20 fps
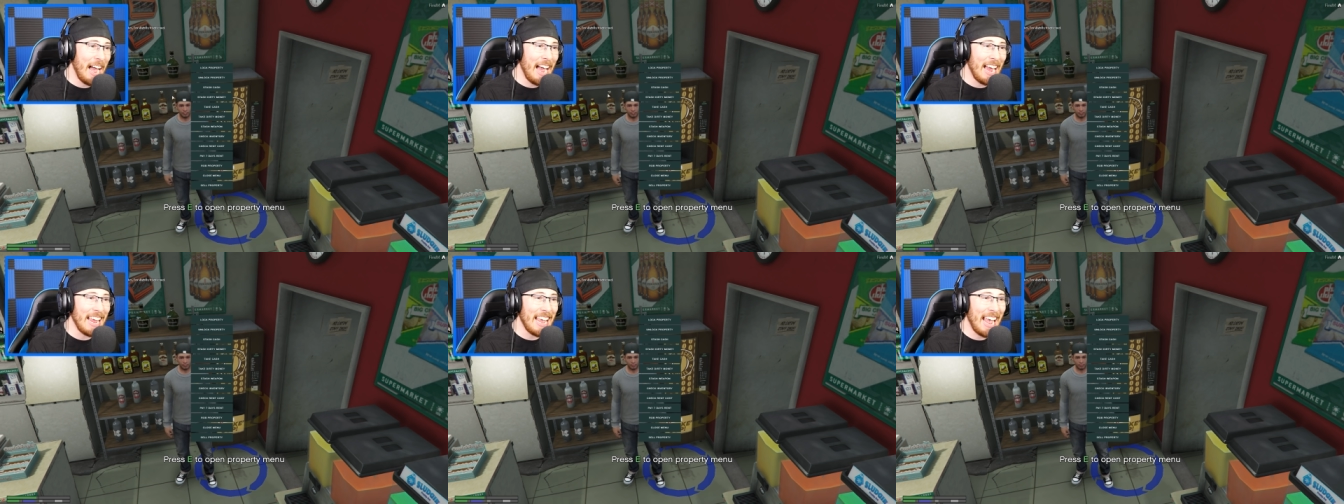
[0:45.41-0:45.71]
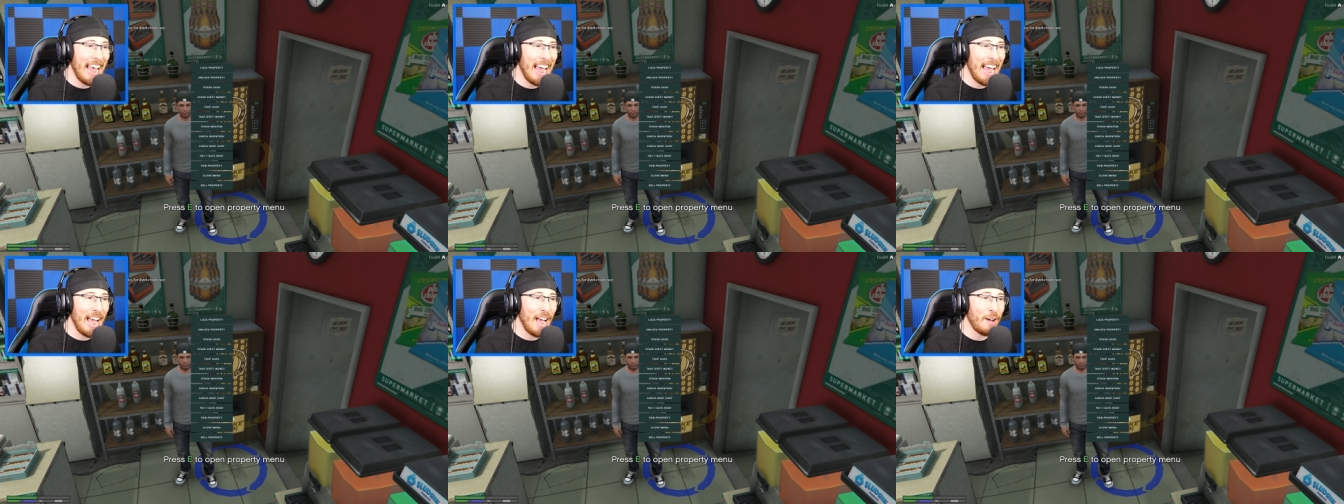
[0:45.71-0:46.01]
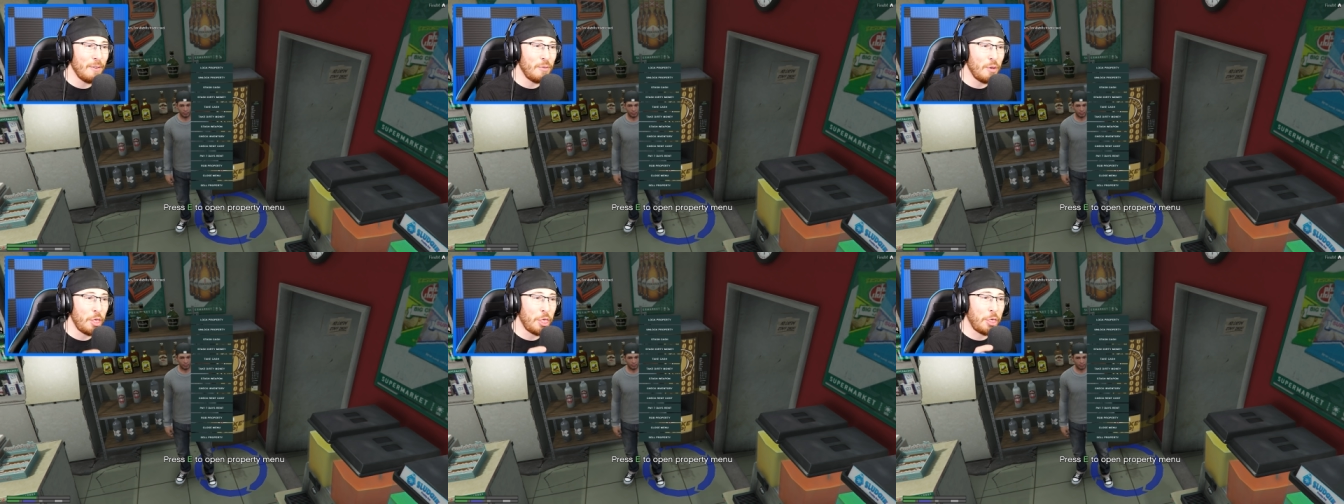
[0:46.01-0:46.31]
I
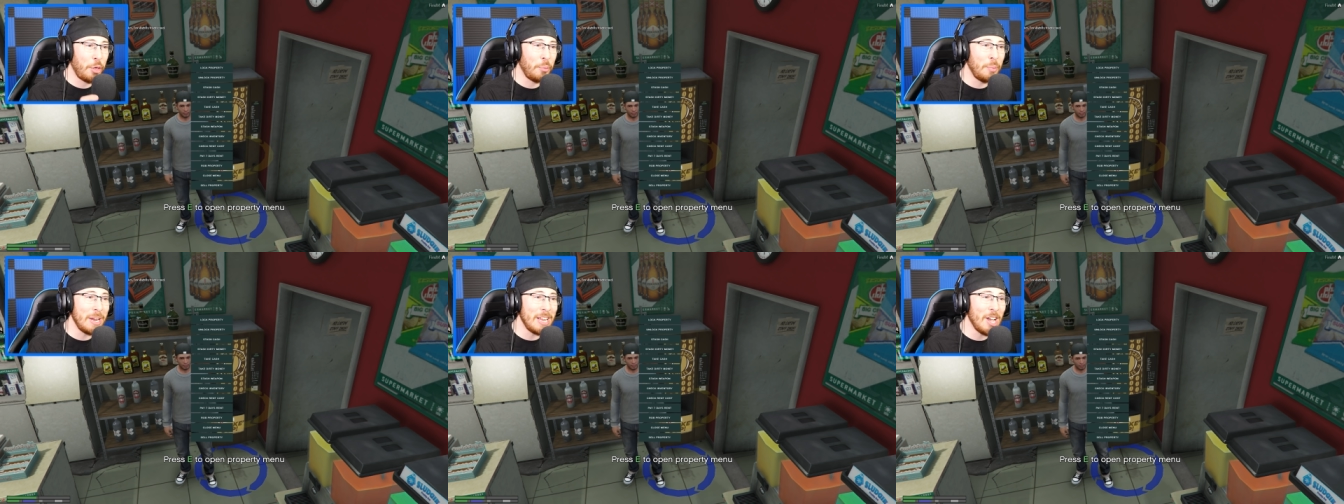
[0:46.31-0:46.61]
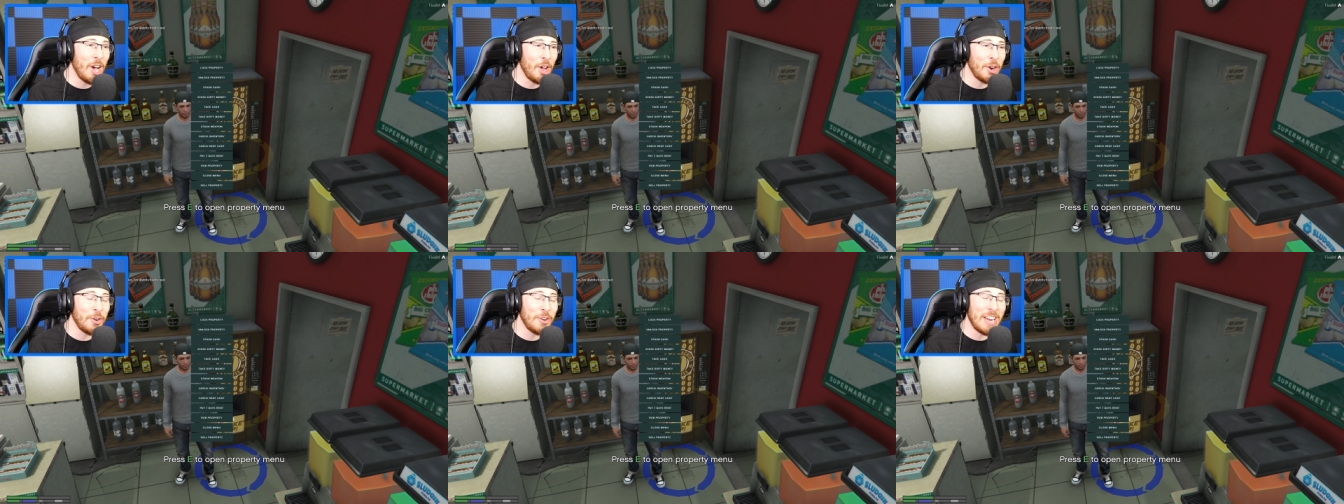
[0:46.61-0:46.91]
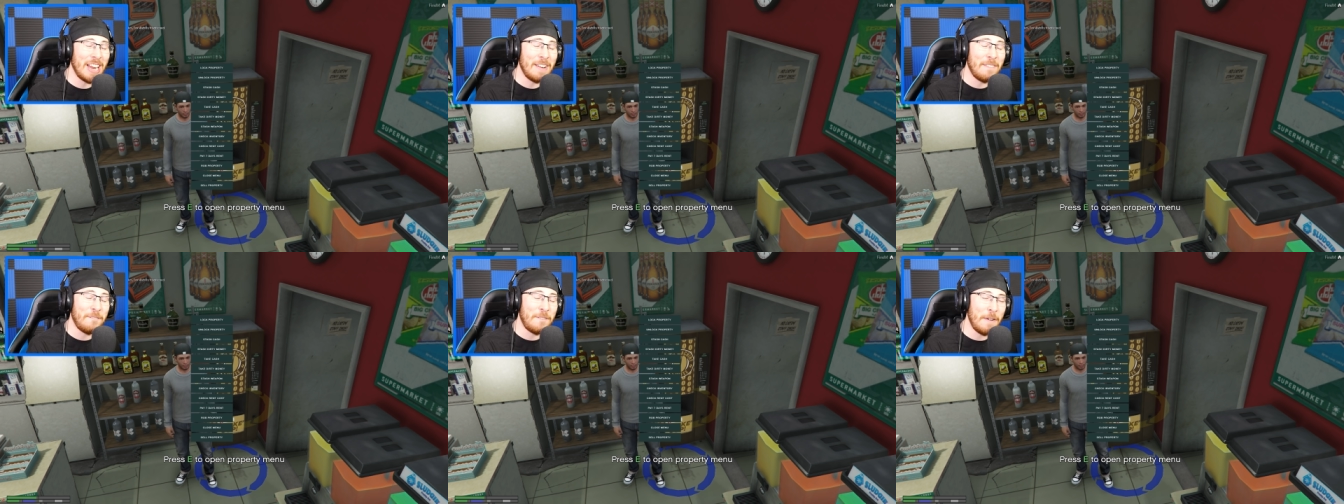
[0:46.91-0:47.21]
have
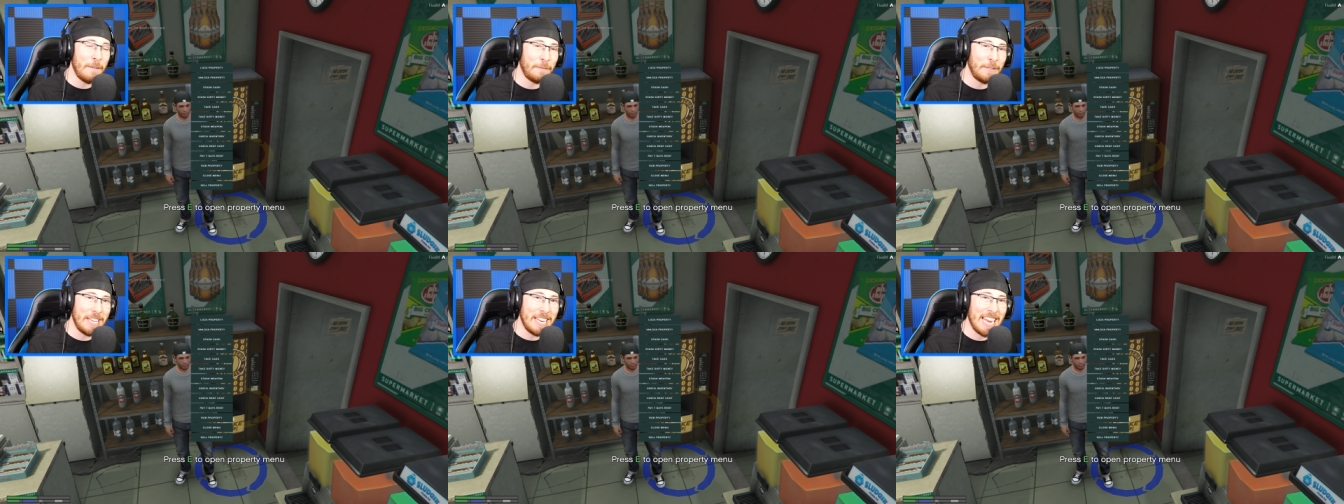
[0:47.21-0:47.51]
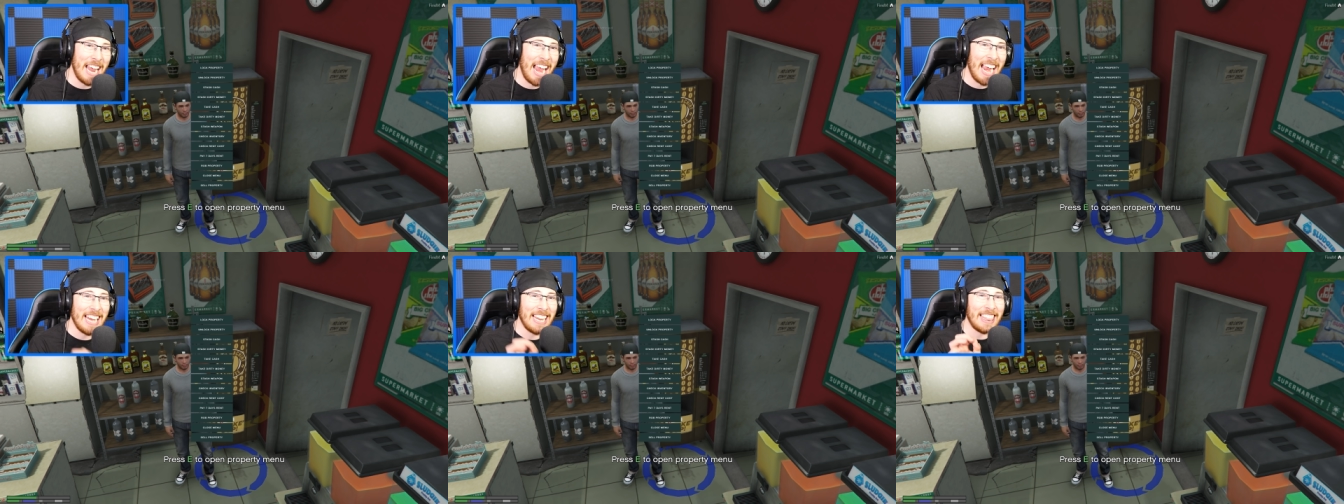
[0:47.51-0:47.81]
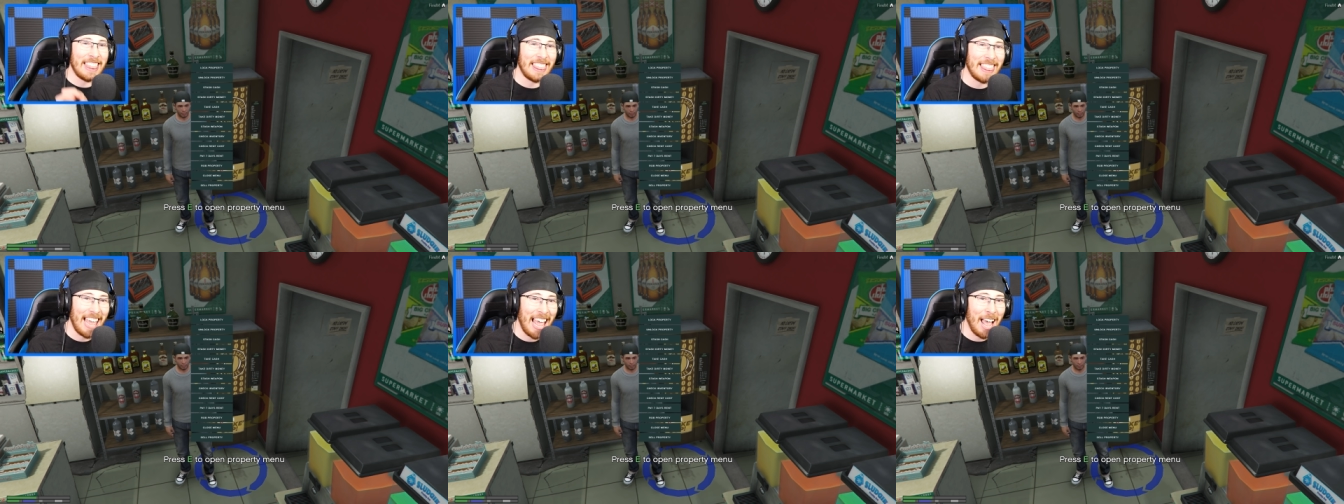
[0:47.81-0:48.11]

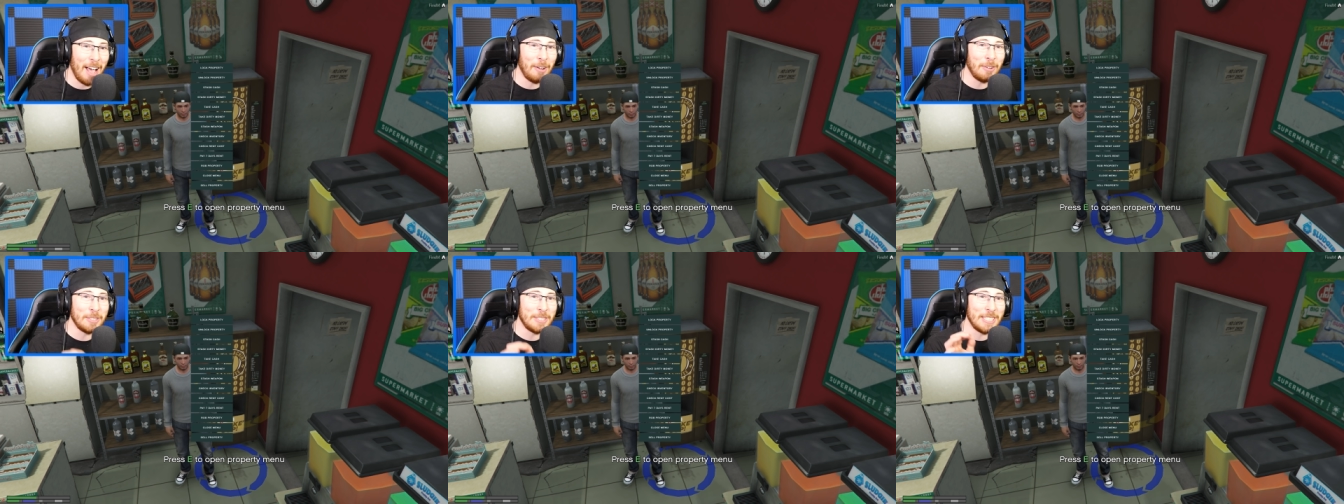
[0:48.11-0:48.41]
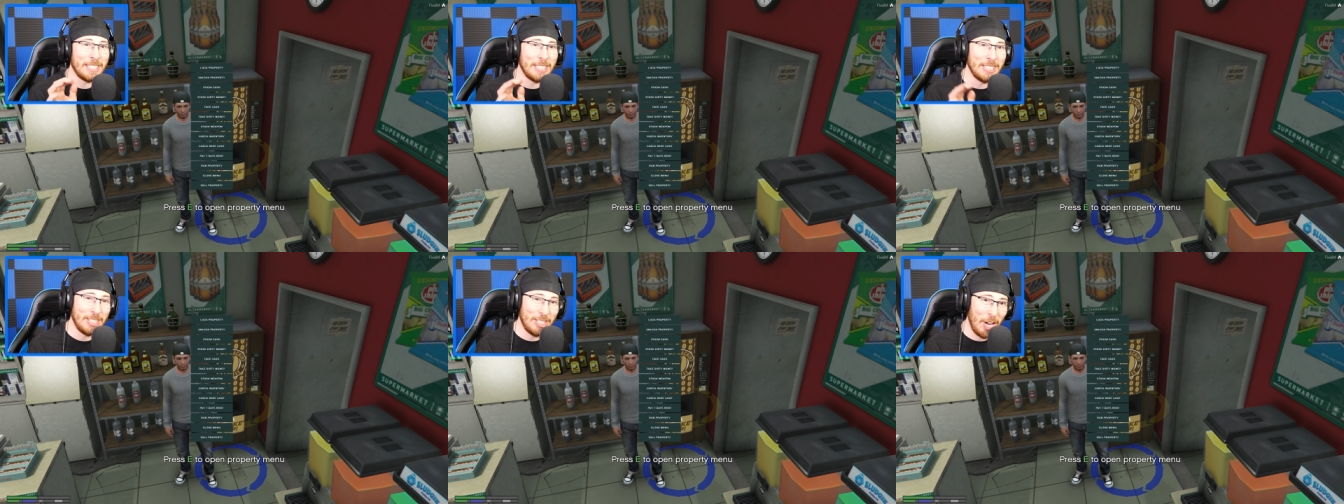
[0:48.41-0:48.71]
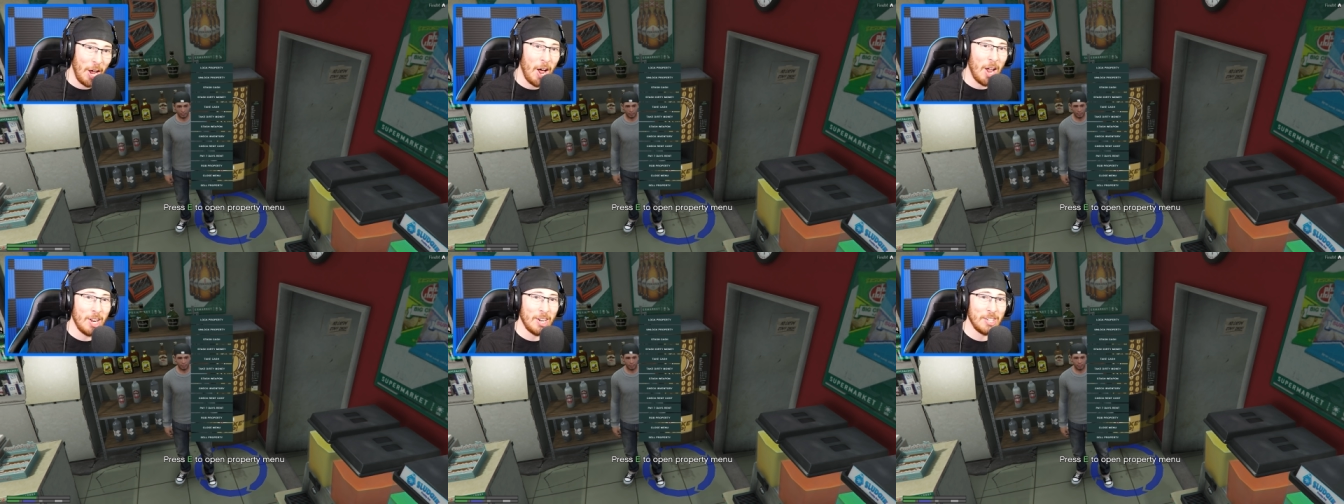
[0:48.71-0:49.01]

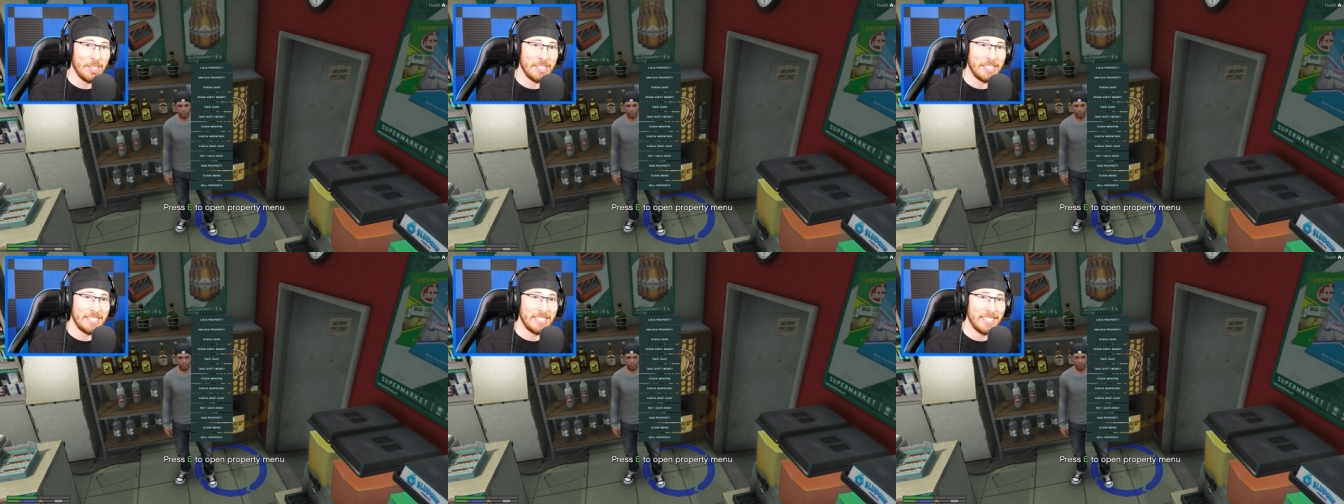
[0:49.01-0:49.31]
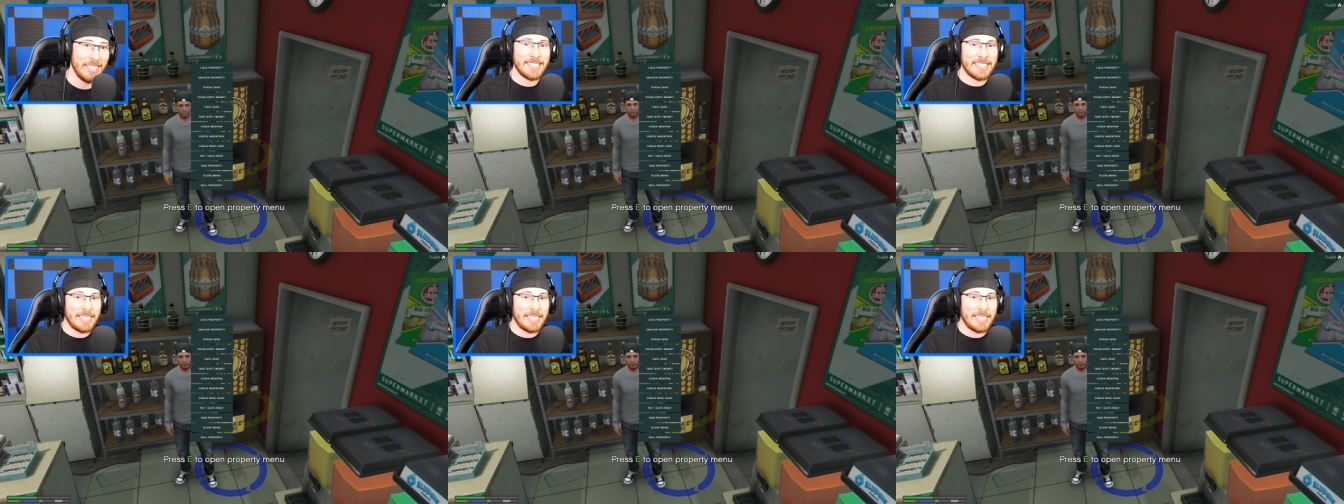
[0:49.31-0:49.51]
$359,000.